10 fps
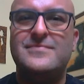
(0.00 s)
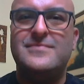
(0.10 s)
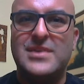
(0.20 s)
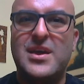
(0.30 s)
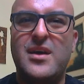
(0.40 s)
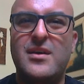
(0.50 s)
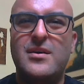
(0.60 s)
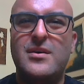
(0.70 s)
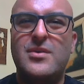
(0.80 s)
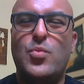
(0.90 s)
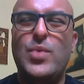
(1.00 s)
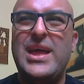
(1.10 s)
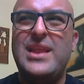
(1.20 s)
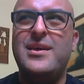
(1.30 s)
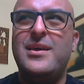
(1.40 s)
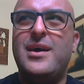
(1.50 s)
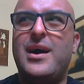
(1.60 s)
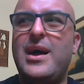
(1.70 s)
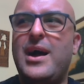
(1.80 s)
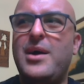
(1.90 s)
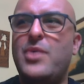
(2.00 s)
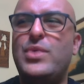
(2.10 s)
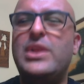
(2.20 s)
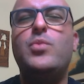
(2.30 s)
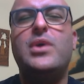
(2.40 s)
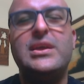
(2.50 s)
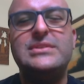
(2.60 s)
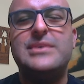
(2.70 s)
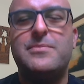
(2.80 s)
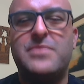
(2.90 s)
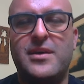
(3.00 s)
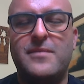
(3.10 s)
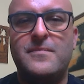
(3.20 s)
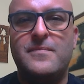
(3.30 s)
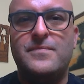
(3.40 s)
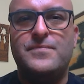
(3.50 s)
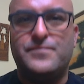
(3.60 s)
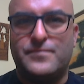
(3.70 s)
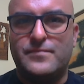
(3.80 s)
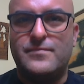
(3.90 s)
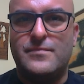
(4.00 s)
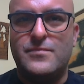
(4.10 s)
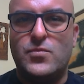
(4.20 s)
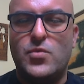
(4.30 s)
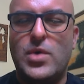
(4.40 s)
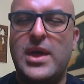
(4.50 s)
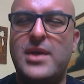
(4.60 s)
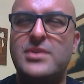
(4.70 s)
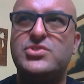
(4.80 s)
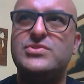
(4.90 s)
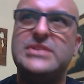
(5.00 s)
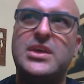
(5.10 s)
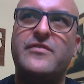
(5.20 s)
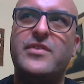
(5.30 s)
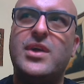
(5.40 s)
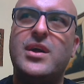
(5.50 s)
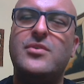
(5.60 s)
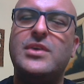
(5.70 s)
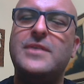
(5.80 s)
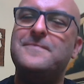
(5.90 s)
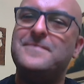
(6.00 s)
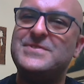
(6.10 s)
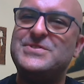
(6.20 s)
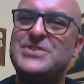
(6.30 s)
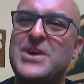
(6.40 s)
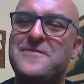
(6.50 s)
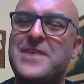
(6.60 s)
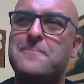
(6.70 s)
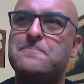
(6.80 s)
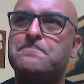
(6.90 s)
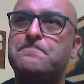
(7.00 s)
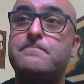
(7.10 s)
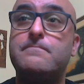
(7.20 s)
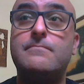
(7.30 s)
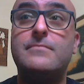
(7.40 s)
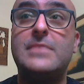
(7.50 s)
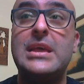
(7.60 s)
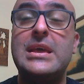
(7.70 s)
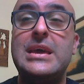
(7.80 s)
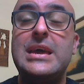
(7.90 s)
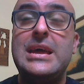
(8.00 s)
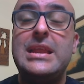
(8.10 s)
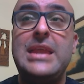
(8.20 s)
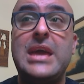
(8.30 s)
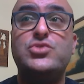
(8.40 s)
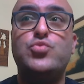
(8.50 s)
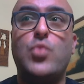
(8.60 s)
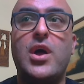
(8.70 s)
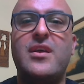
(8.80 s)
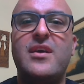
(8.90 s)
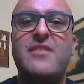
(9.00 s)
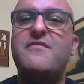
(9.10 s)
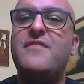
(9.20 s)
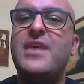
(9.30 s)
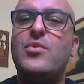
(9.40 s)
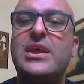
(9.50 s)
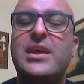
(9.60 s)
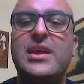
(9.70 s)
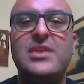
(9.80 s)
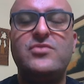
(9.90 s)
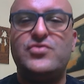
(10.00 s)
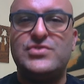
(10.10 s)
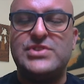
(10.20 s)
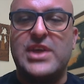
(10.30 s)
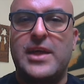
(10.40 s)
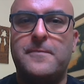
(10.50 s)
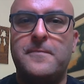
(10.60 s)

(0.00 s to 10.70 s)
Yeah? When? I really want to eat something. Okay, so instead of very hungry, starving. Next one, very interesting.